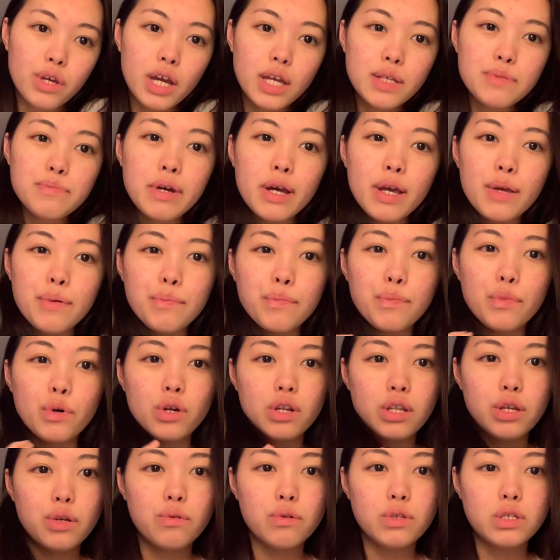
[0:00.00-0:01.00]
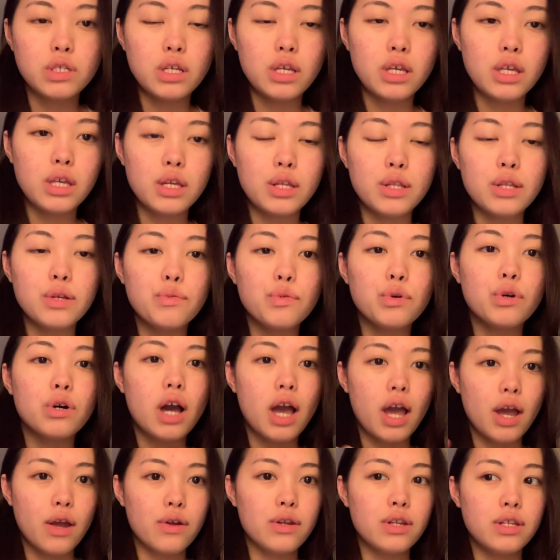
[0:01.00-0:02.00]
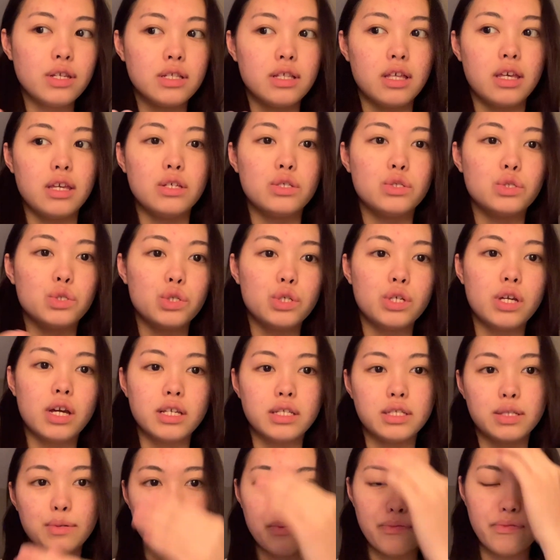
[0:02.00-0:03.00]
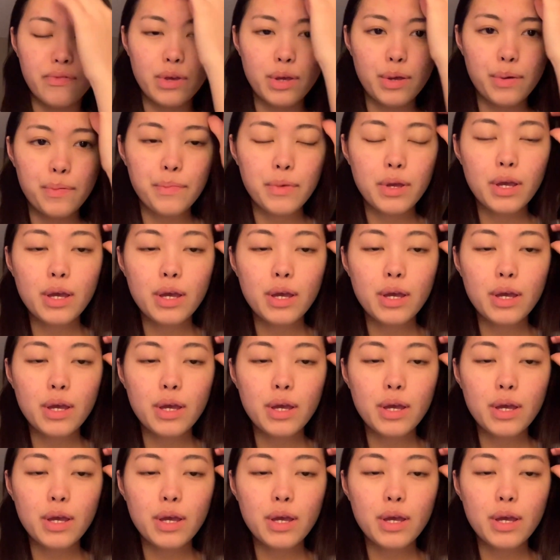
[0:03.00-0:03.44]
guys my morning routine. Well, I already like show you guys some of it,